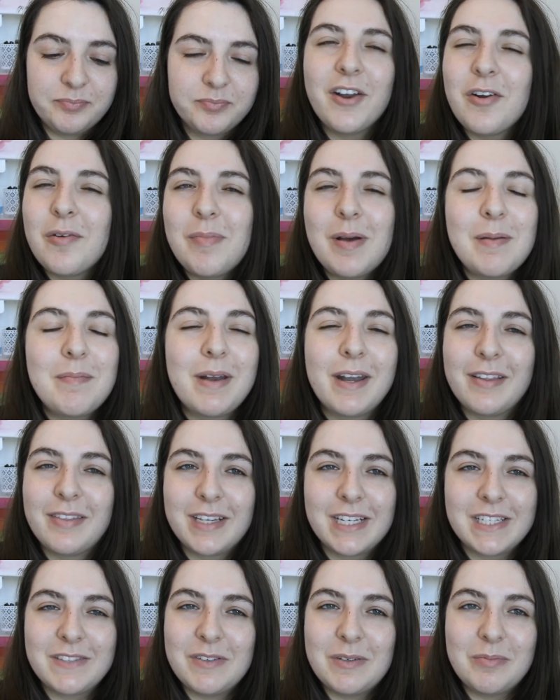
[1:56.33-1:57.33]
I don't buy many
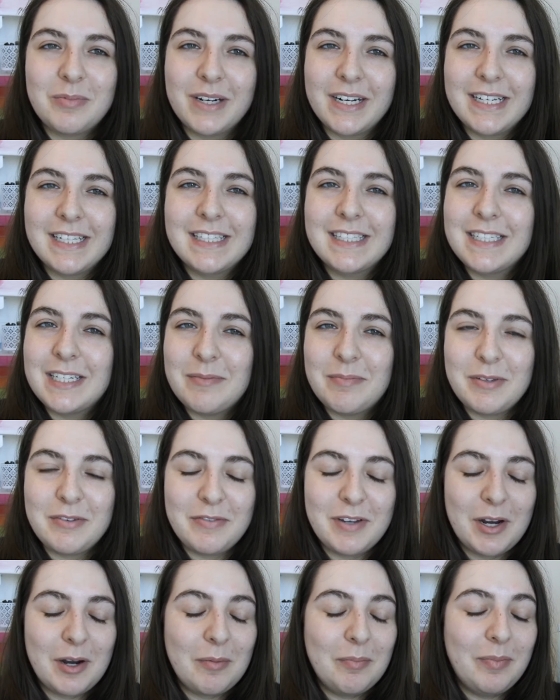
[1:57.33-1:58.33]
things full price, to be
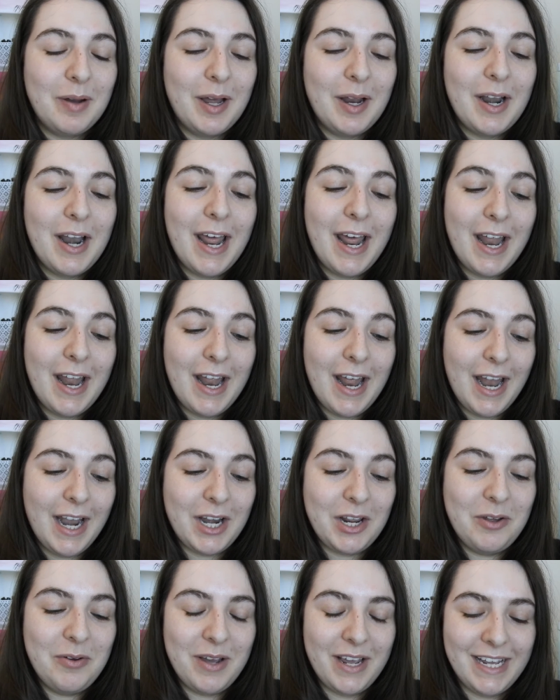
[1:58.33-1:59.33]
fair, but
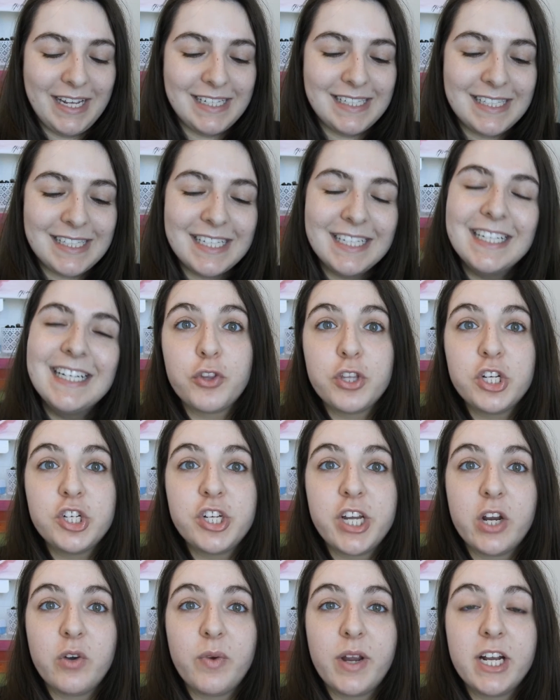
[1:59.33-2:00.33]
anyways, for the
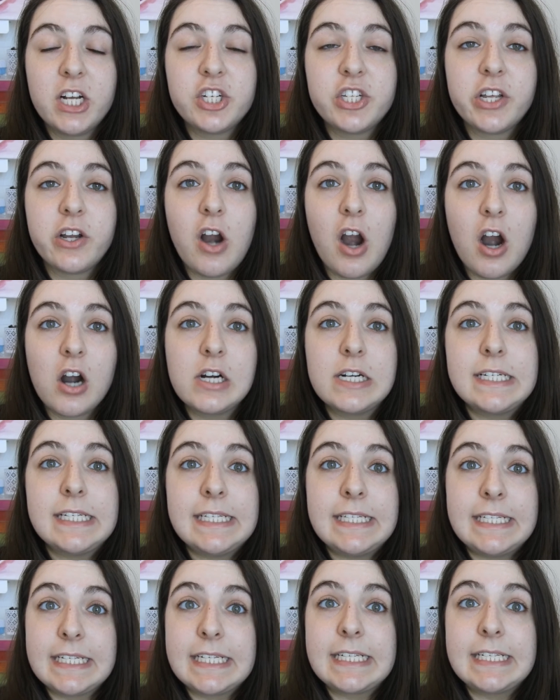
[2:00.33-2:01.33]
shade range, there are
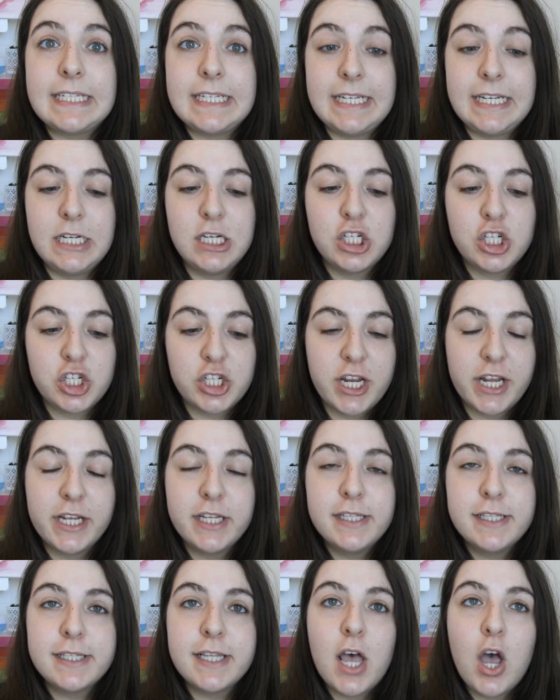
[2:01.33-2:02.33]
16
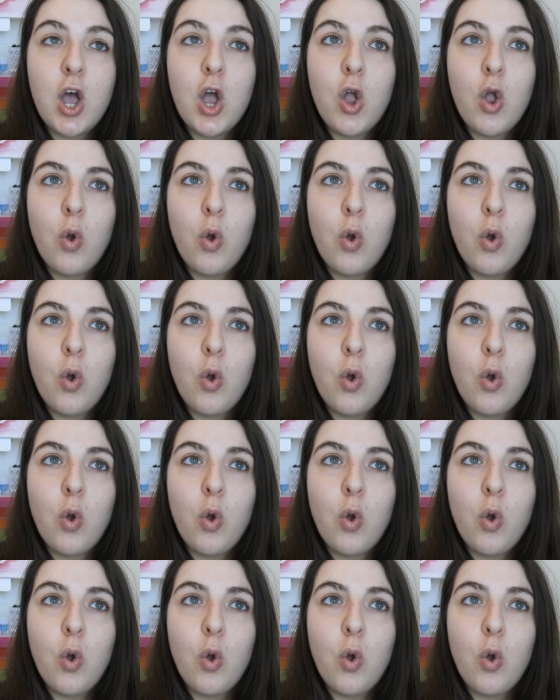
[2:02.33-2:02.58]
shades,